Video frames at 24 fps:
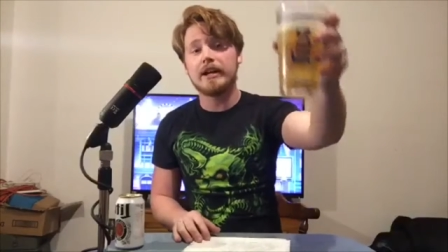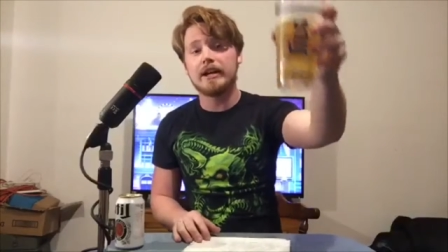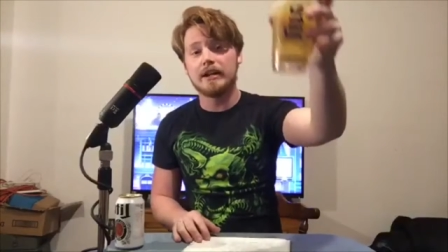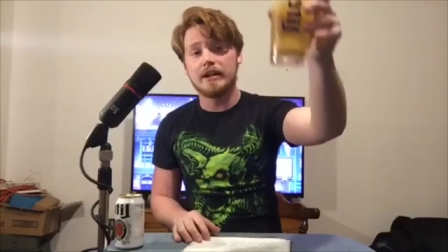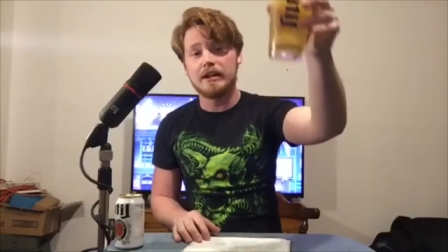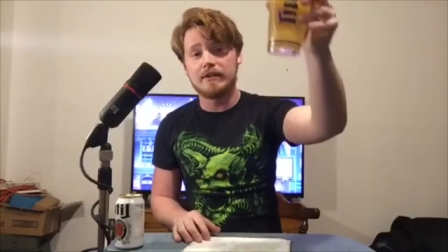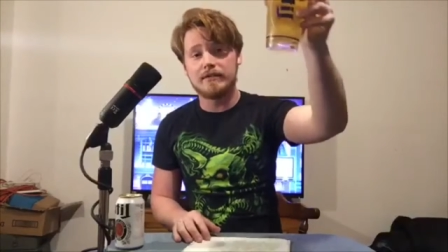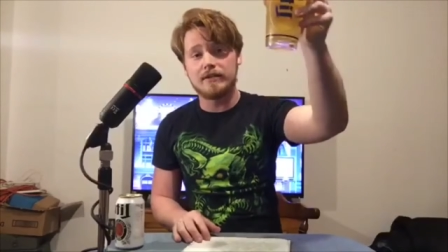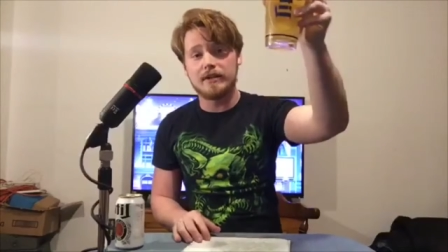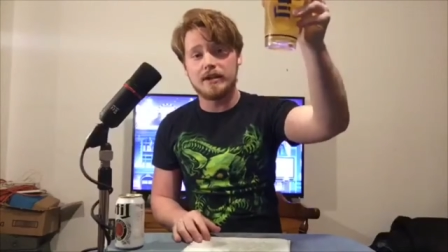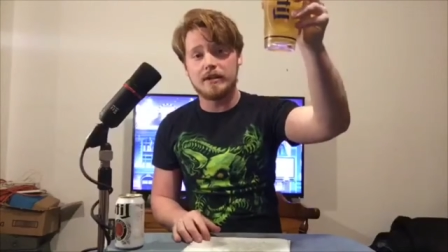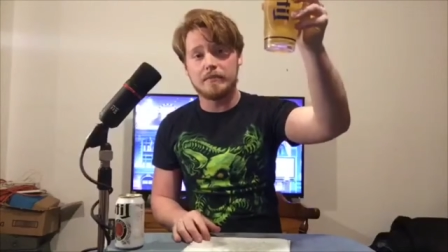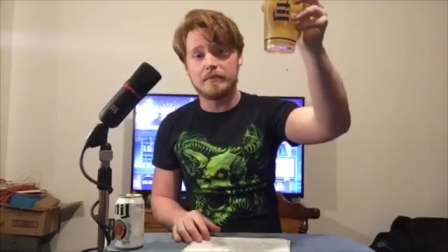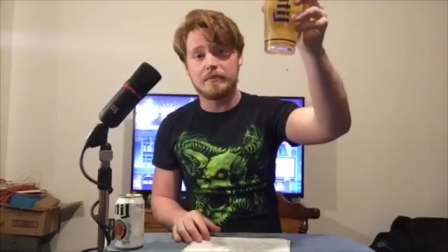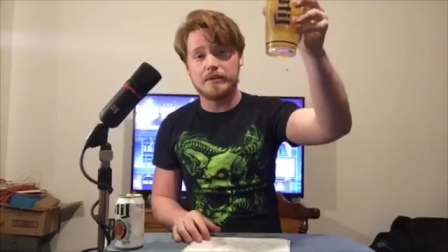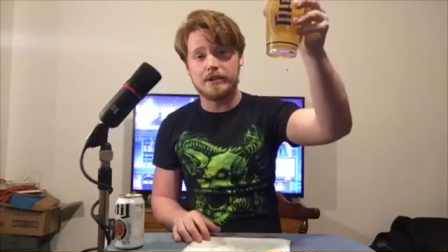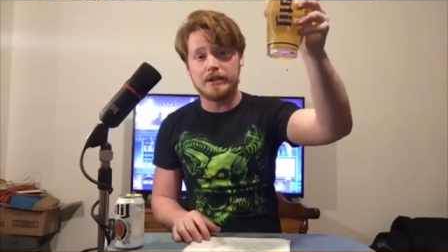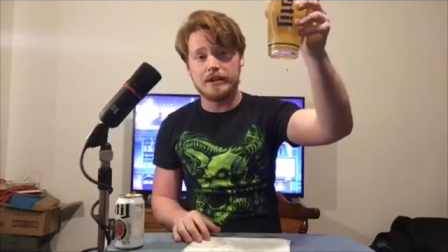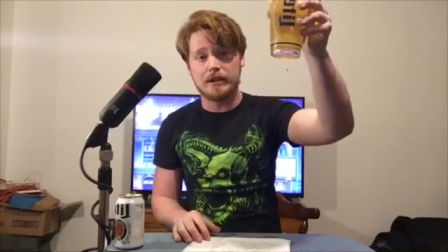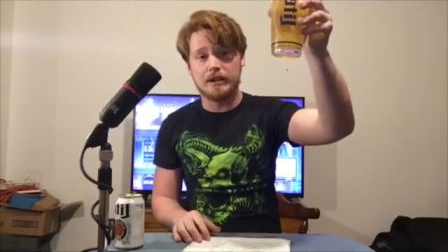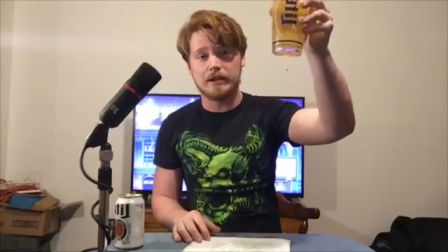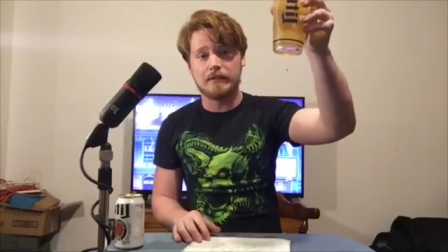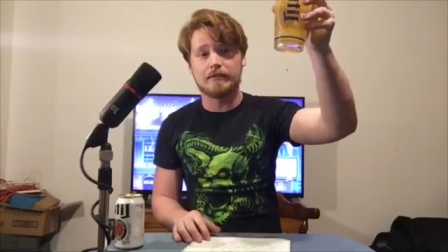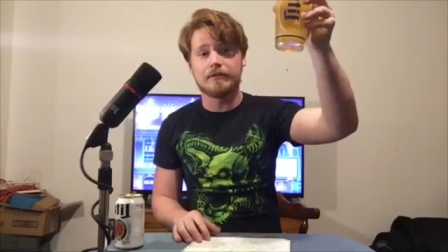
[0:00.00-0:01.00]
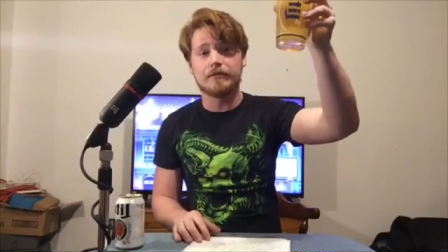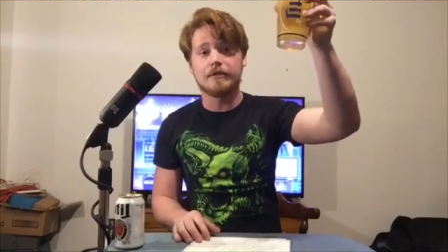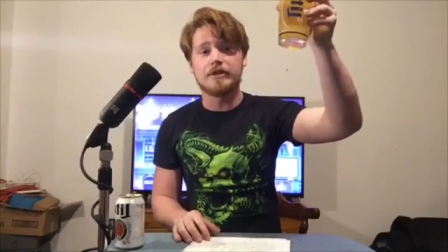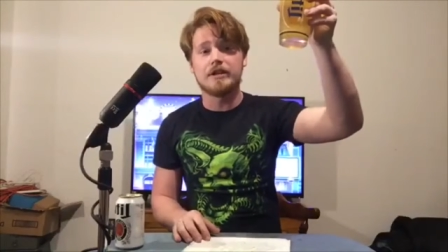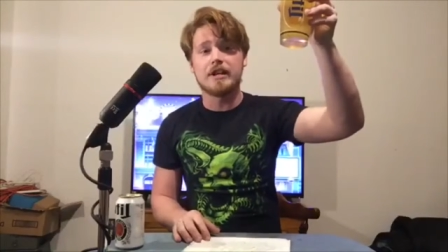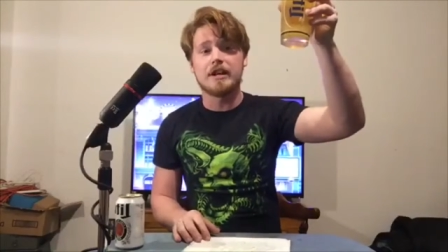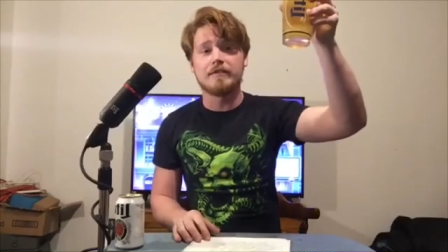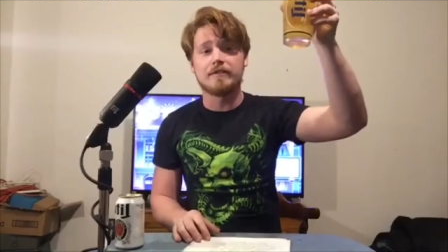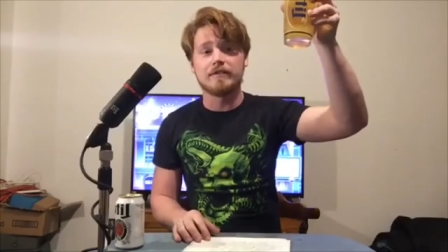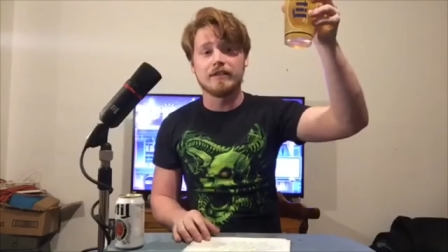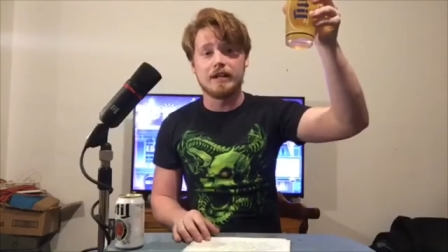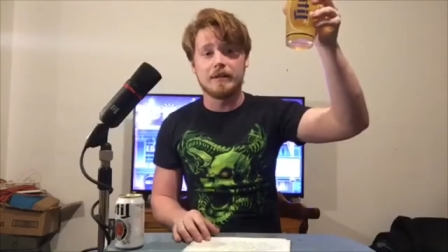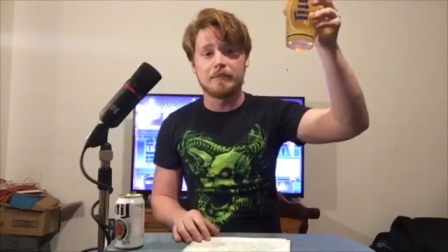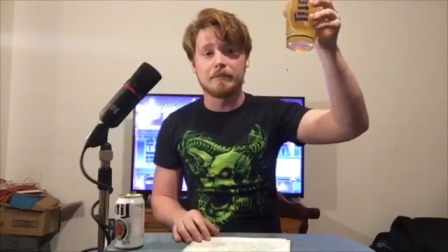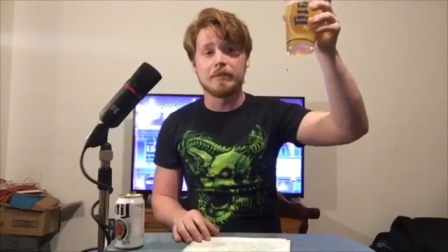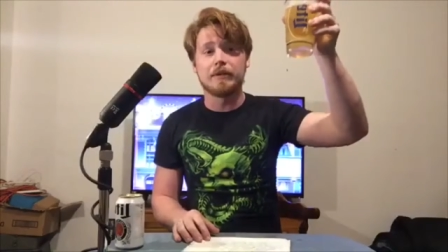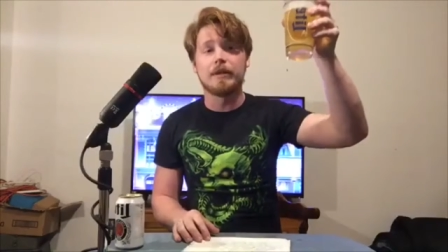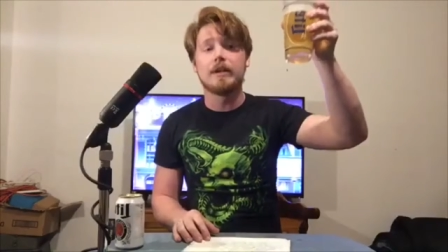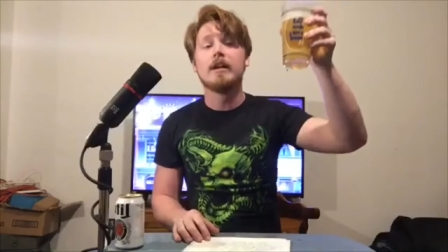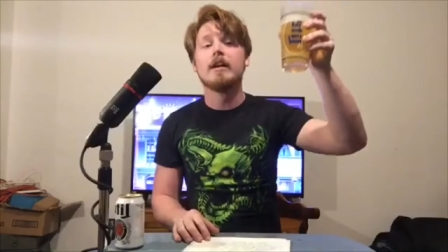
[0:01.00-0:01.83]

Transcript: lift it up in the air for Def Leppard.